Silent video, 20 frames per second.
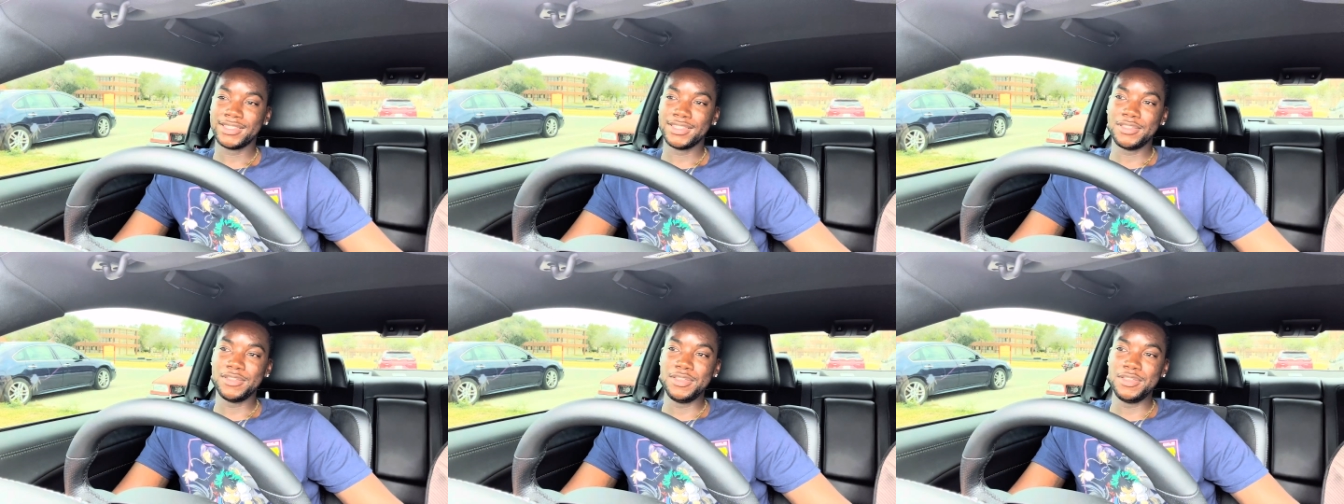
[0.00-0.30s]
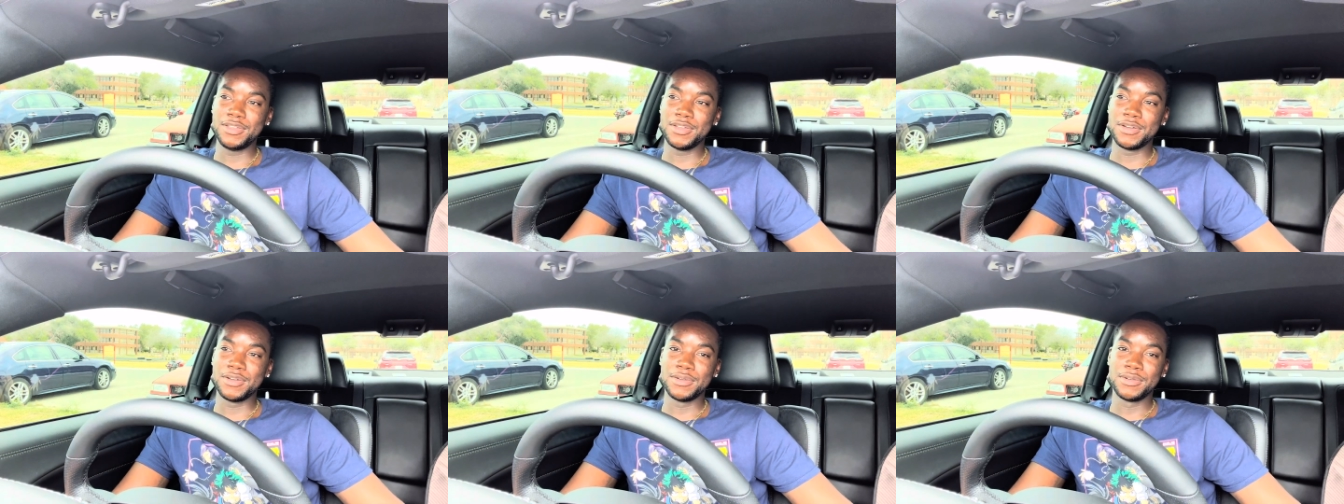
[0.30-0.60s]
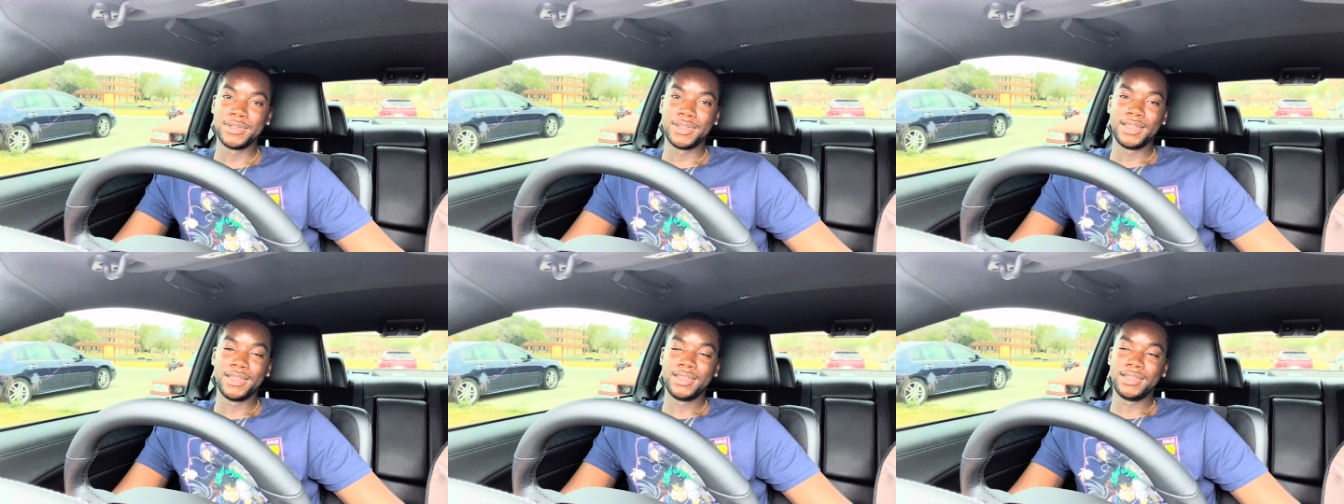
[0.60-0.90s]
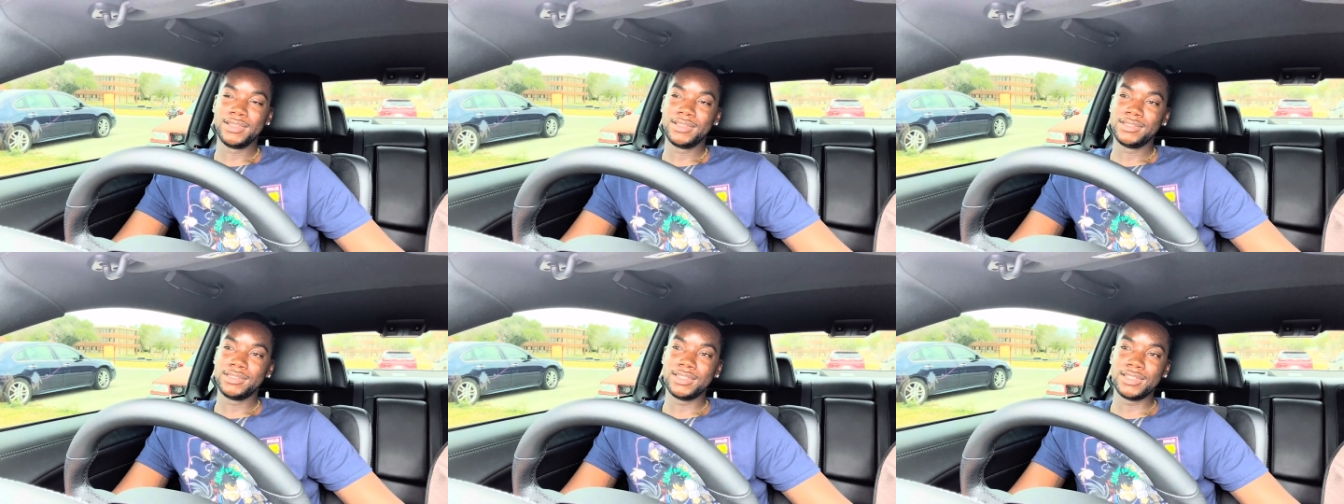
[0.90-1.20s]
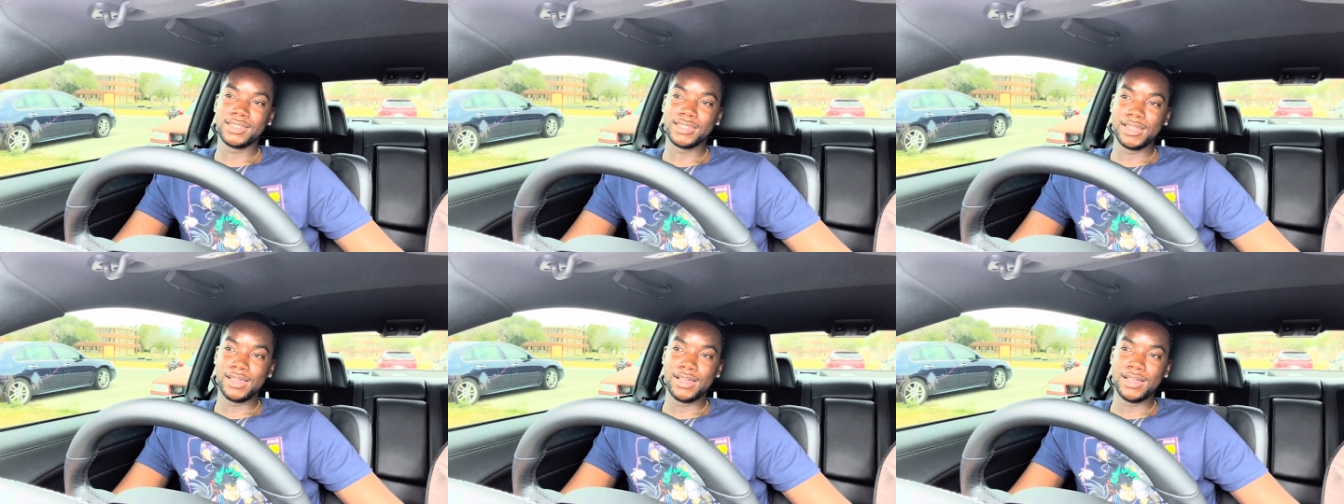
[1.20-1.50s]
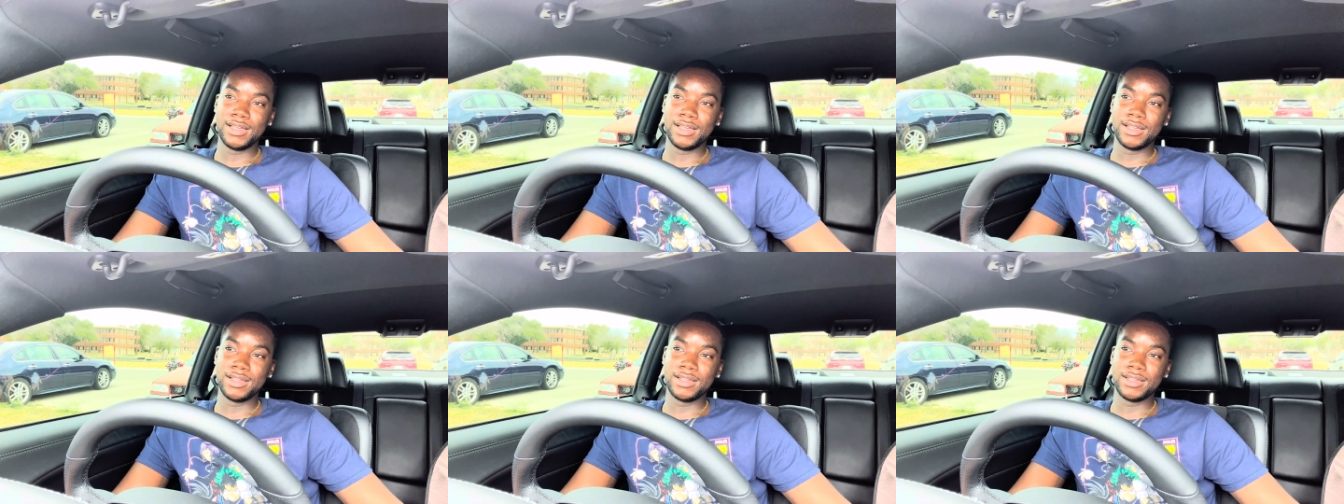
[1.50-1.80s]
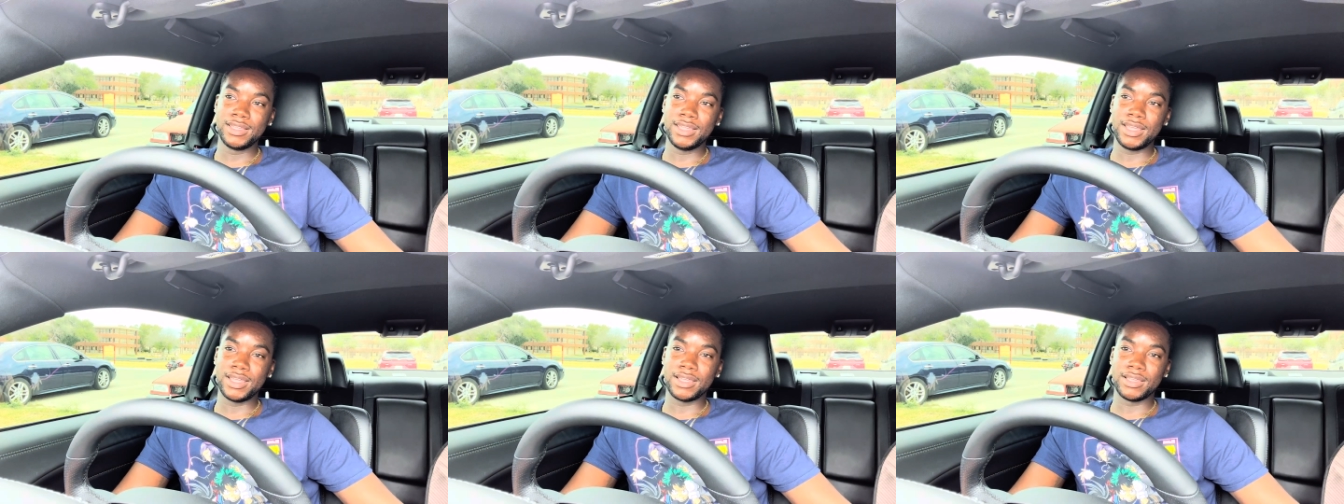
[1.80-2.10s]
So, you know, just, uh,
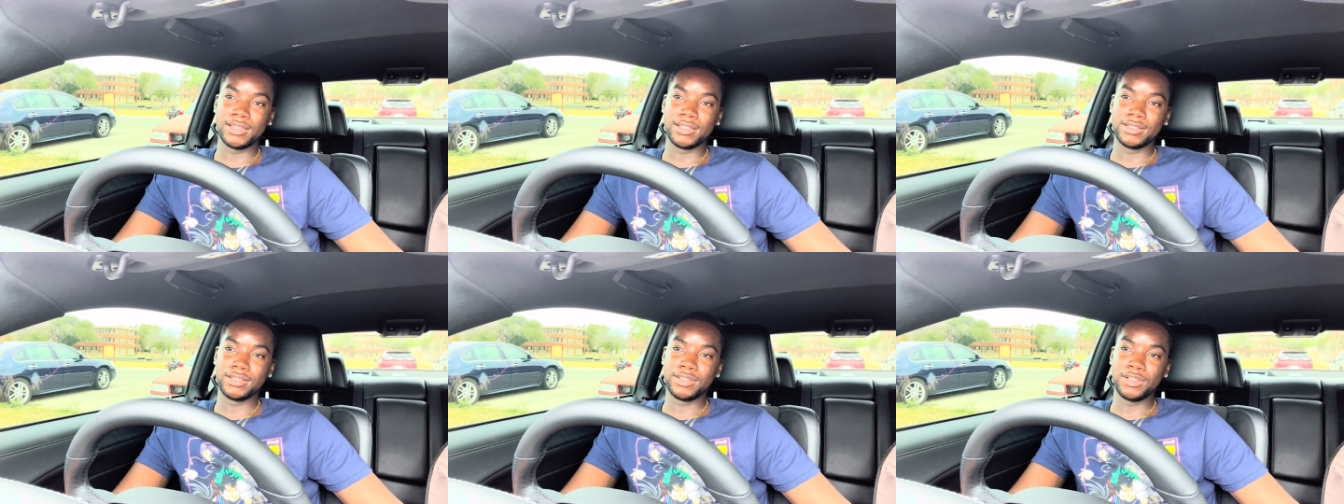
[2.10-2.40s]
yeah,